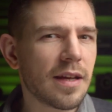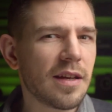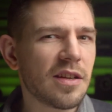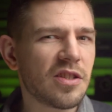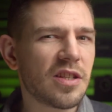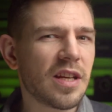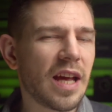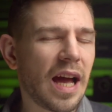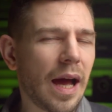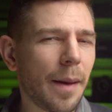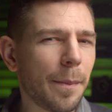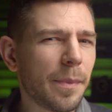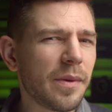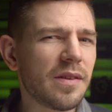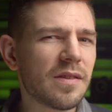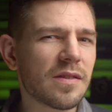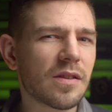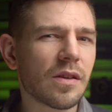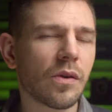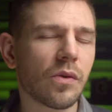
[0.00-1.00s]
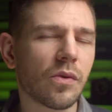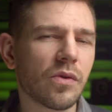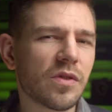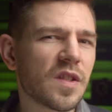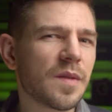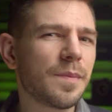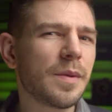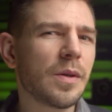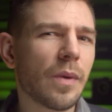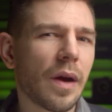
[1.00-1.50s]
She happens to
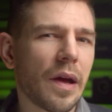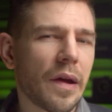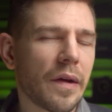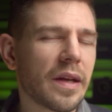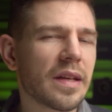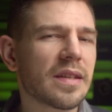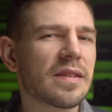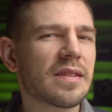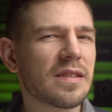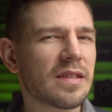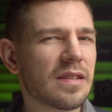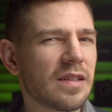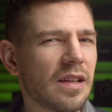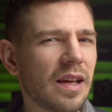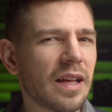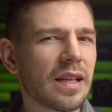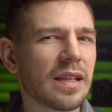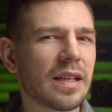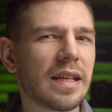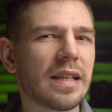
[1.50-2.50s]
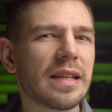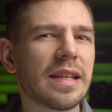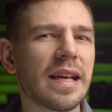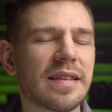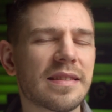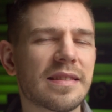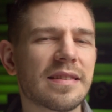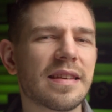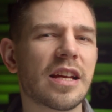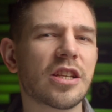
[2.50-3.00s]
also be wearing slightly
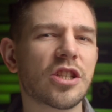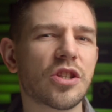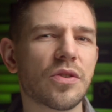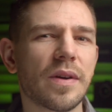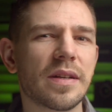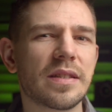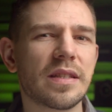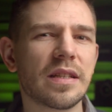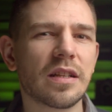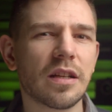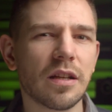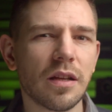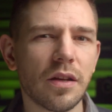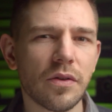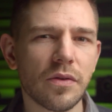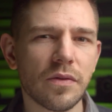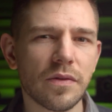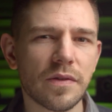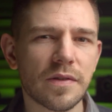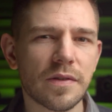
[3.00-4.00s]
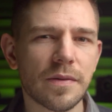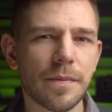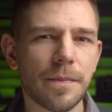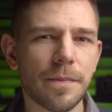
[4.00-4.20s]
less saturated clothes.